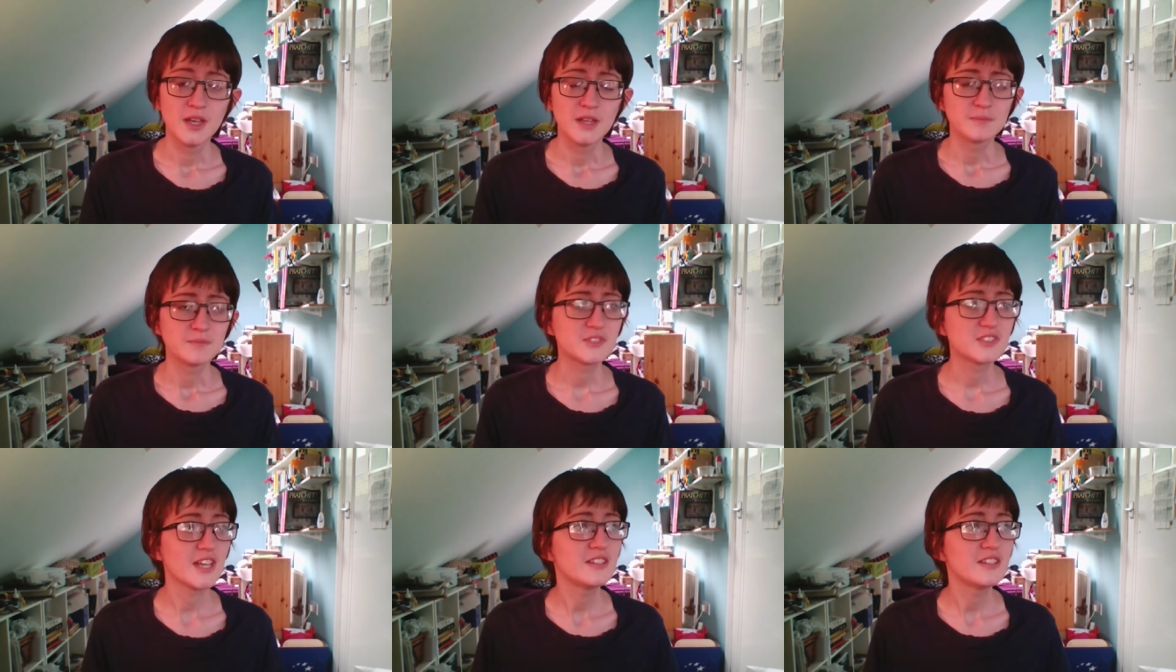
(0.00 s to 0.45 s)

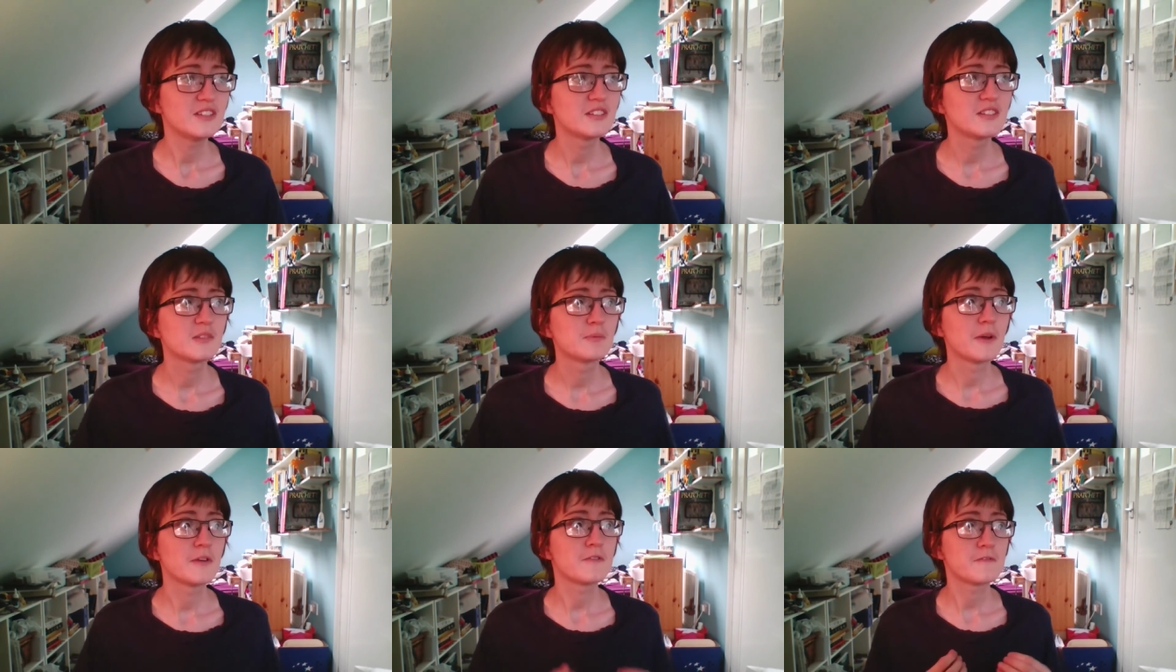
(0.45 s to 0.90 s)
Status is
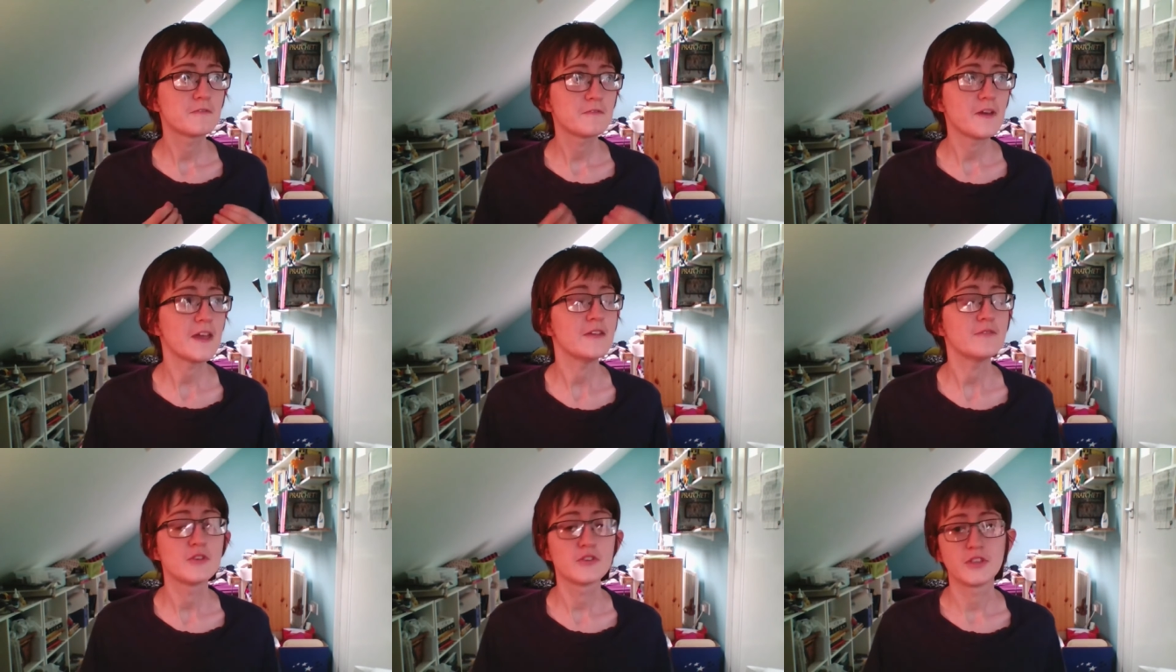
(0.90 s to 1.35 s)
my
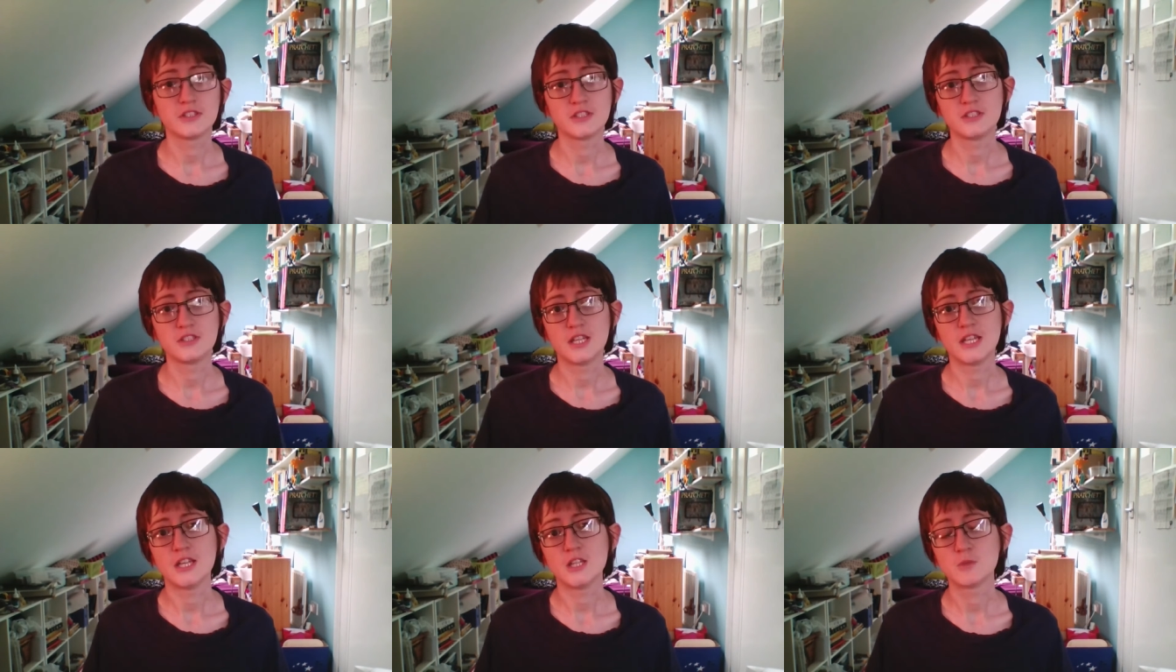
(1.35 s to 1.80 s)
favourite thing to
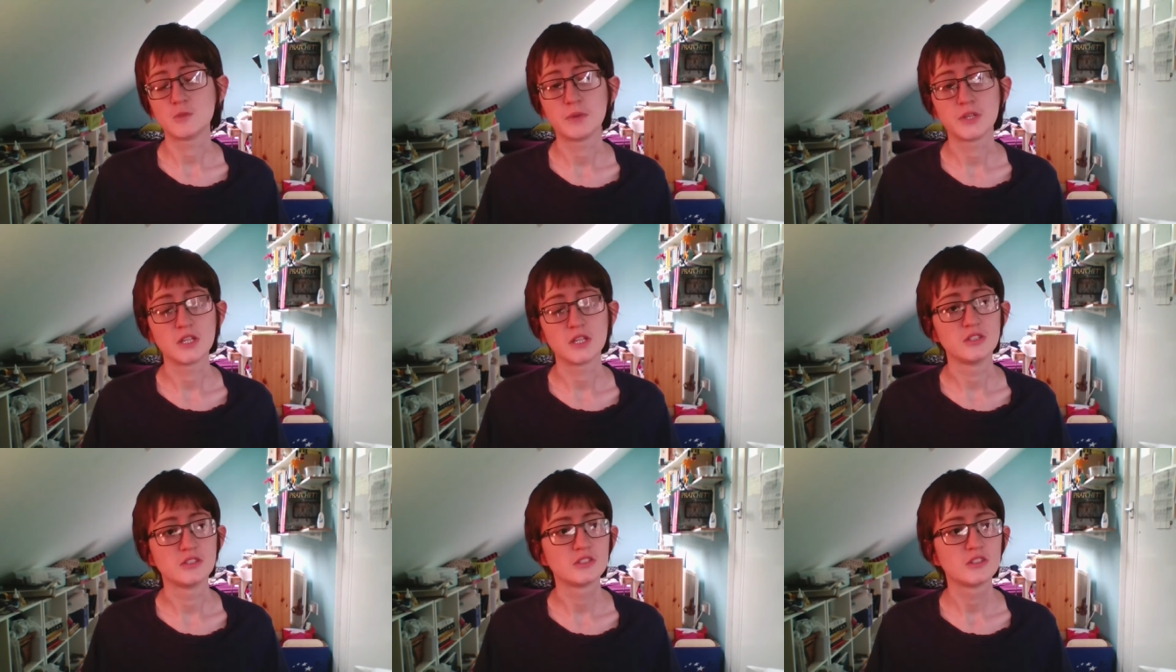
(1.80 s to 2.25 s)
teach
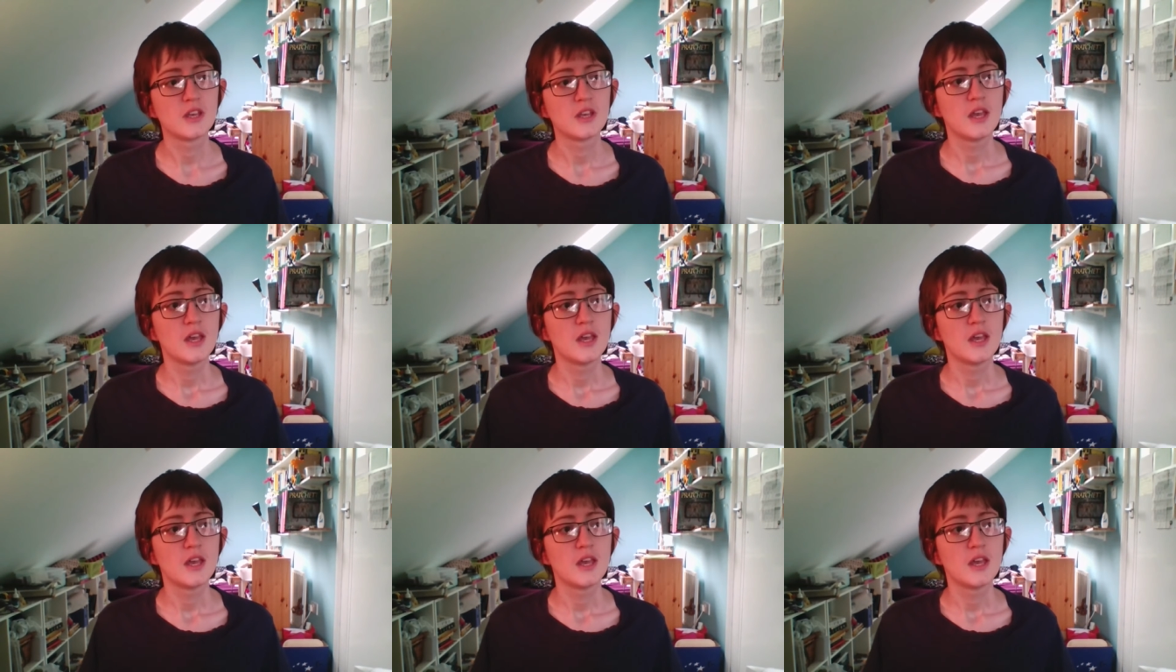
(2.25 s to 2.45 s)
because